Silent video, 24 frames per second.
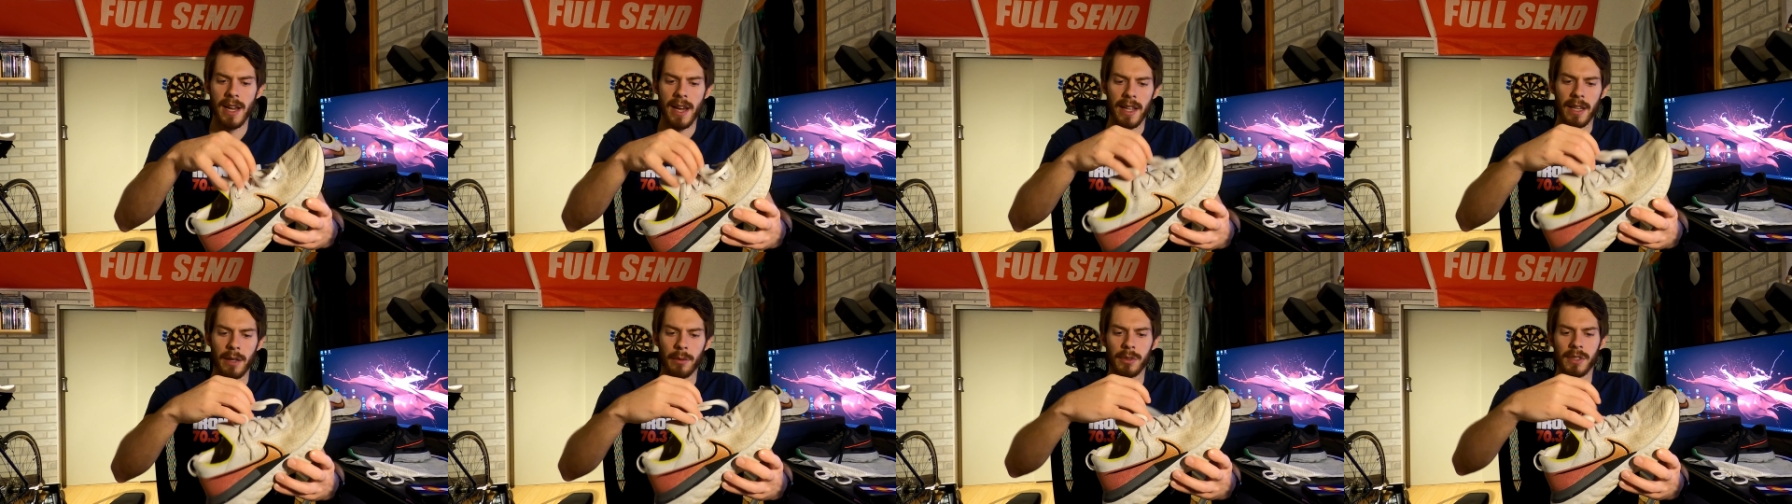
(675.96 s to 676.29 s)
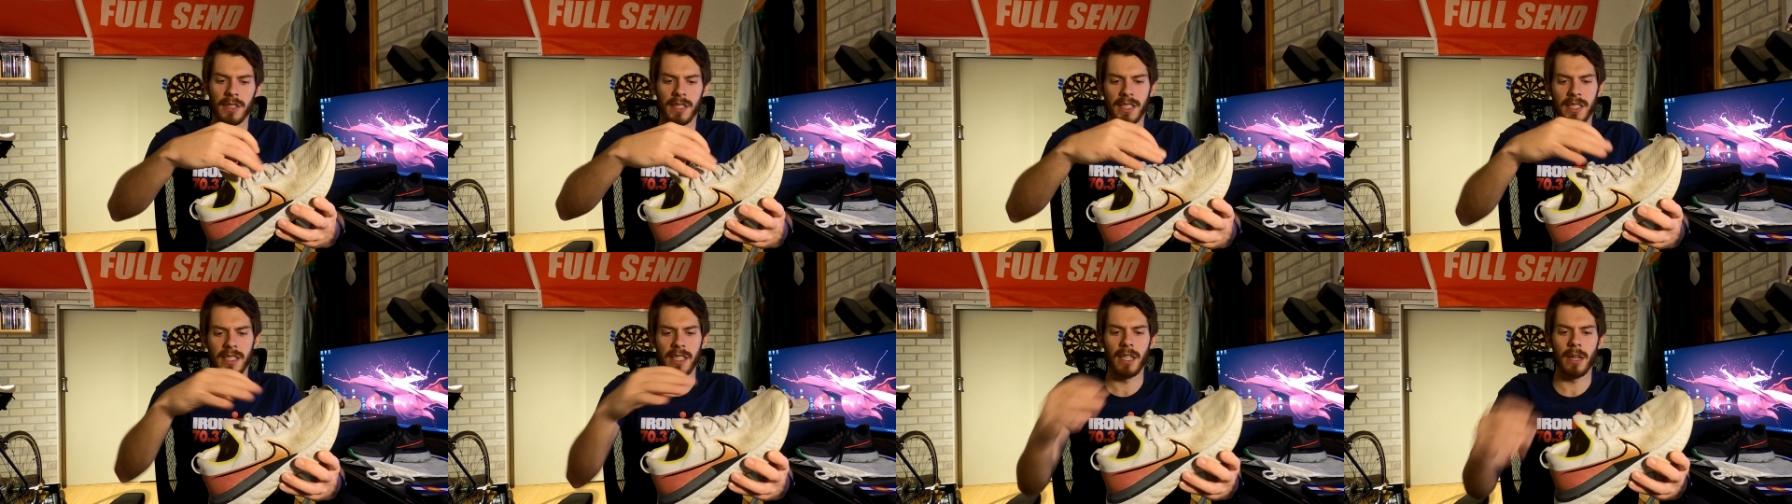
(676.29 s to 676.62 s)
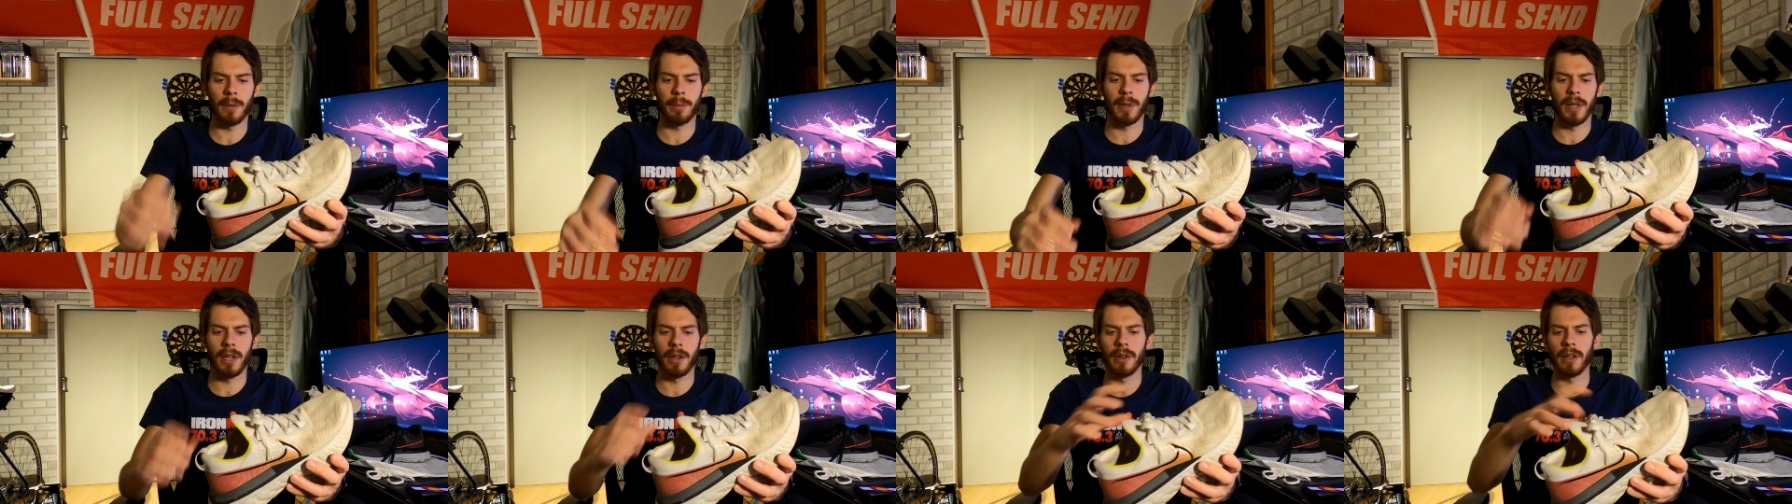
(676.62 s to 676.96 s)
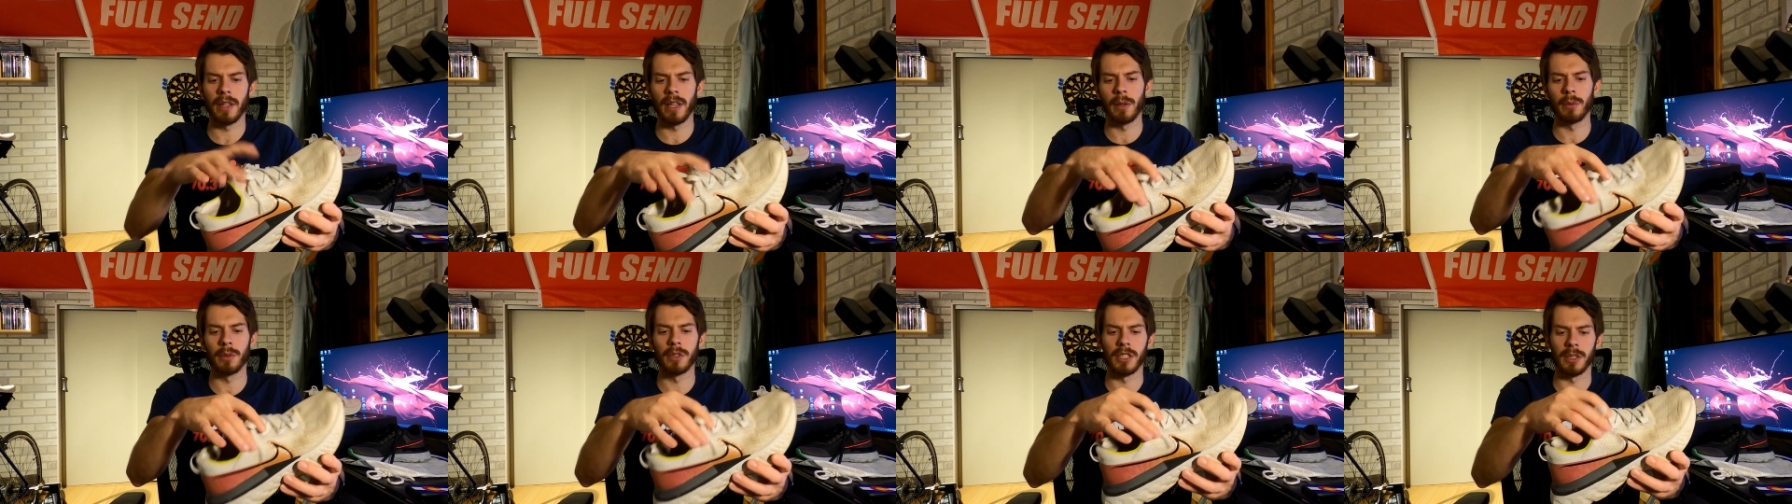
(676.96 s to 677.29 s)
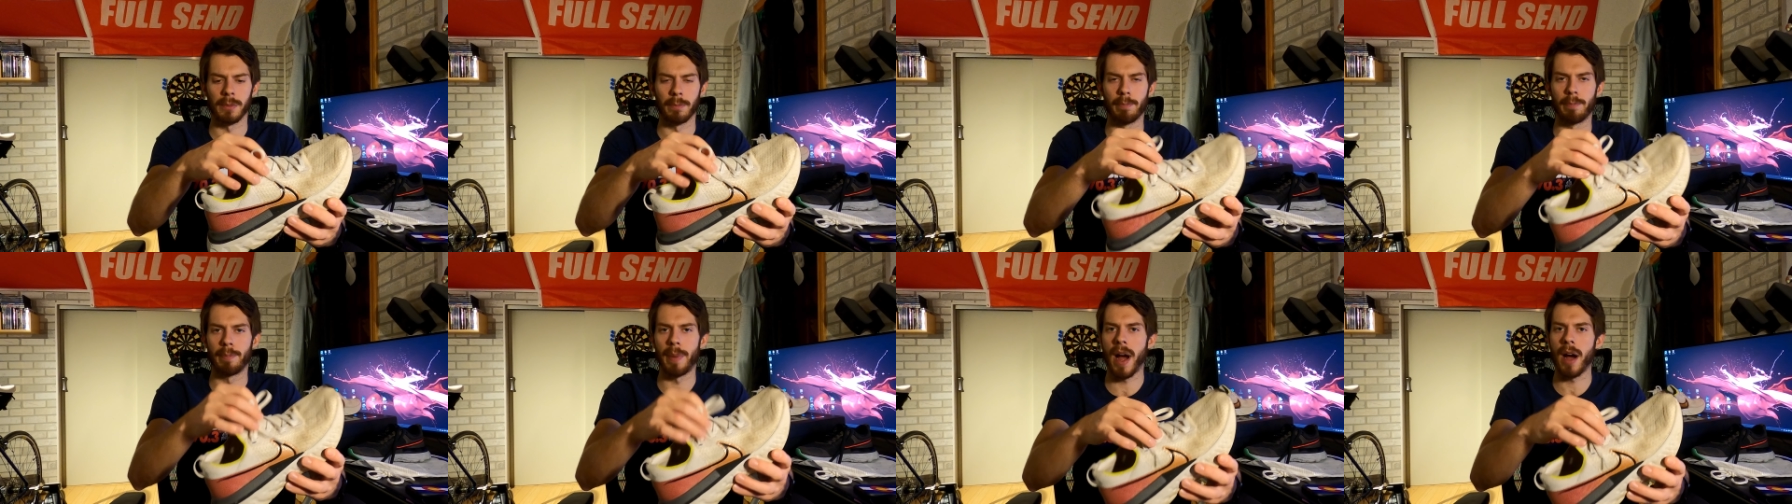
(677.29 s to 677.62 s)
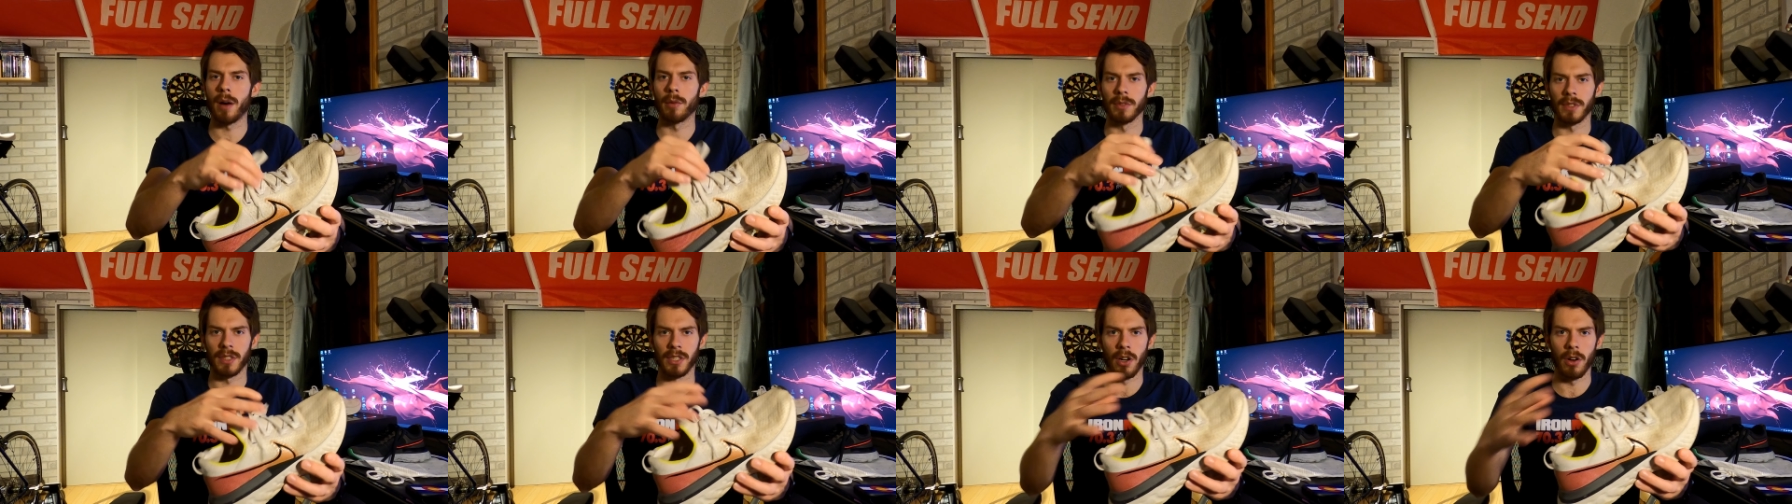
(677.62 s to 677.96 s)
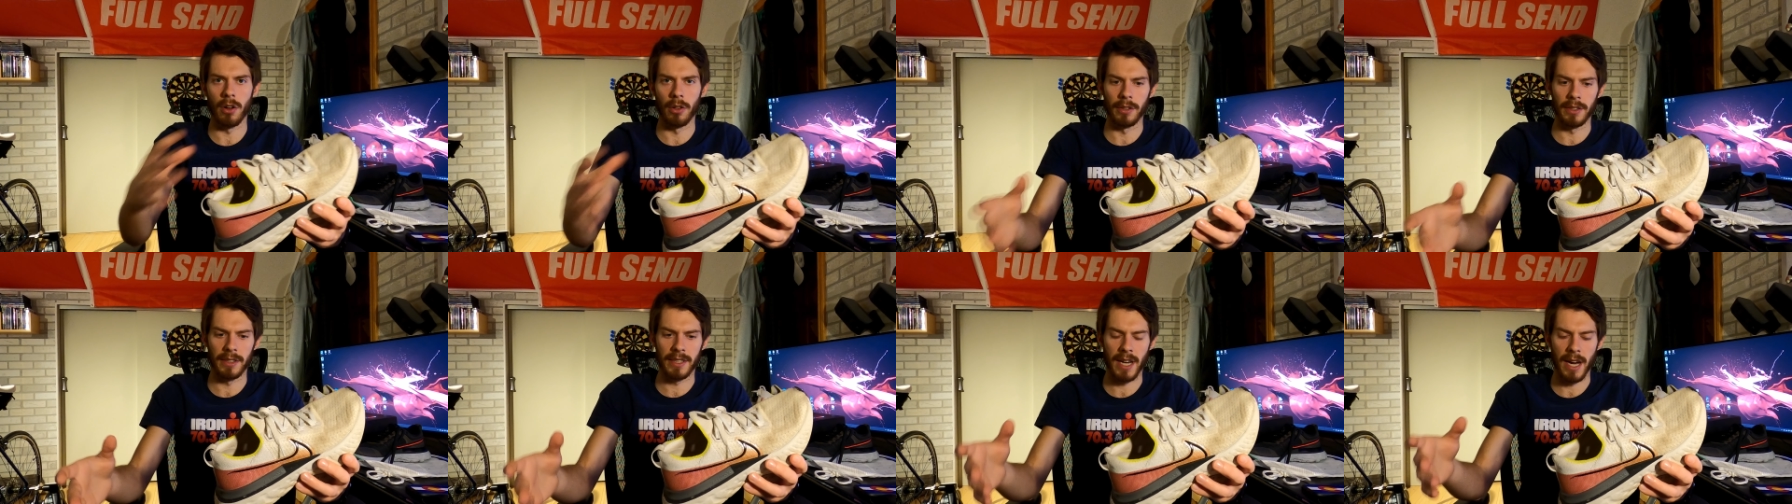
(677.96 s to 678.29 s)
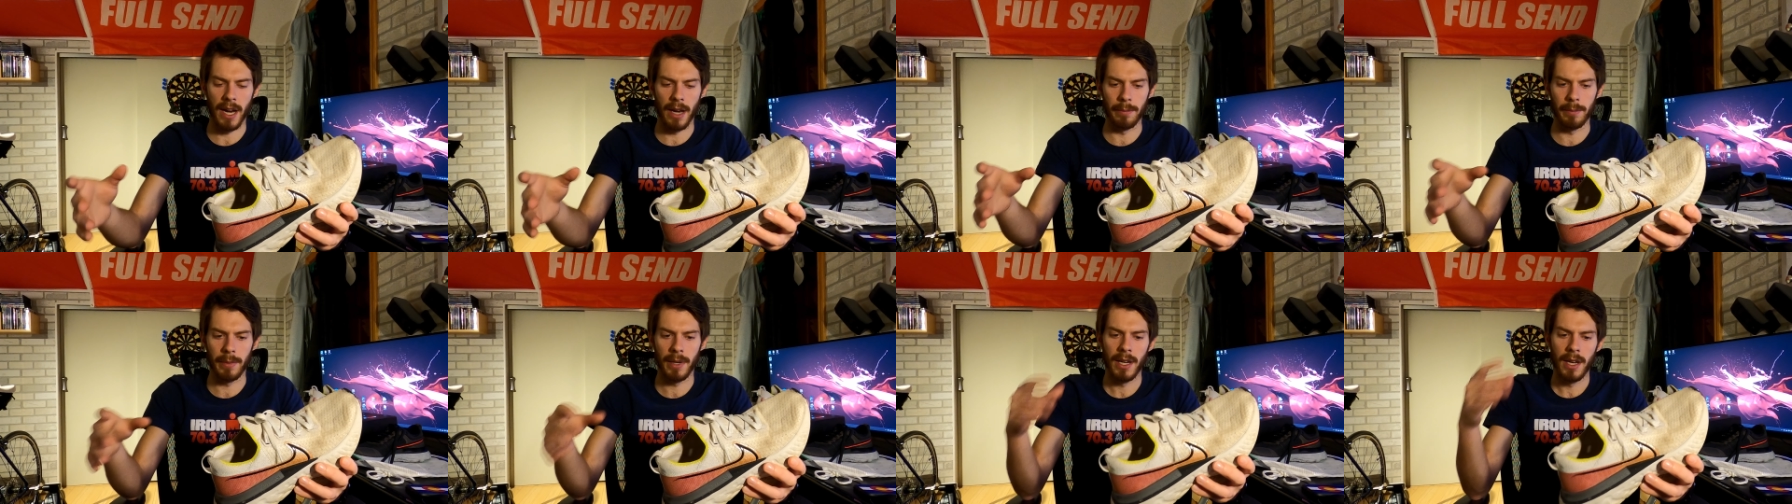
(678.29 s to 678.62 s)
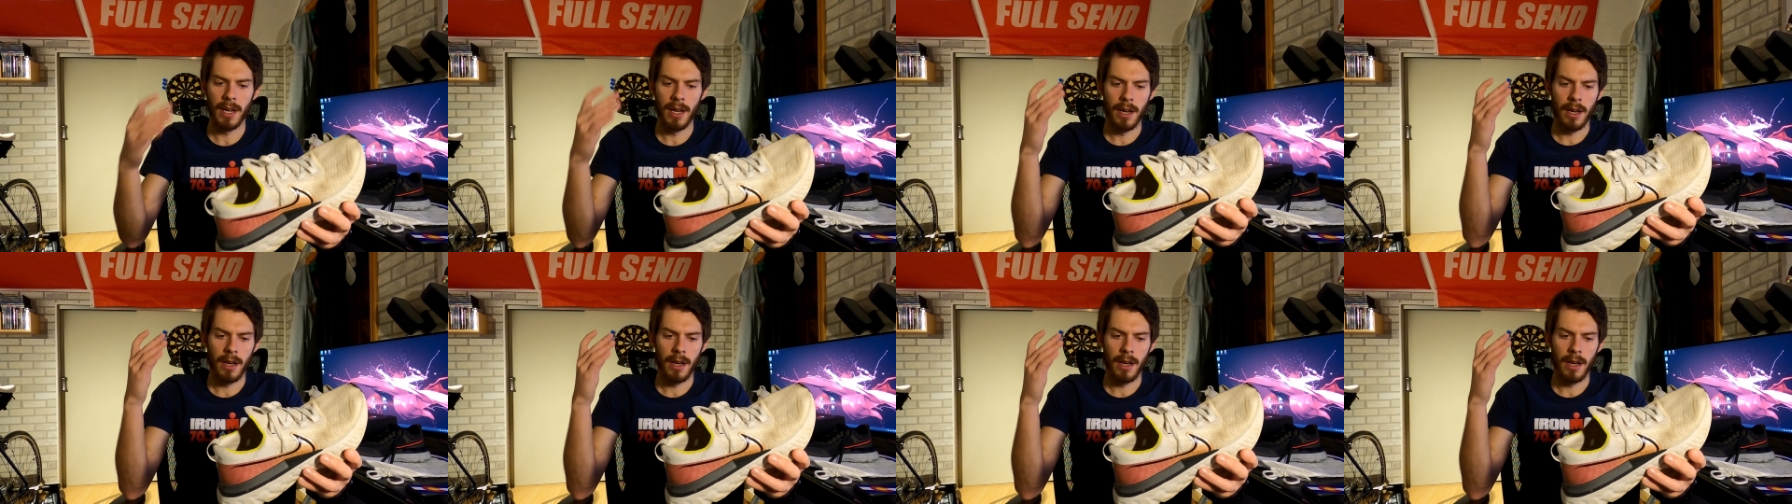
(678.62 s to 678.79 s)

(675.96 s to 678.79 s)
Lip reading: and they would just sit up here and they would just bounce all the time.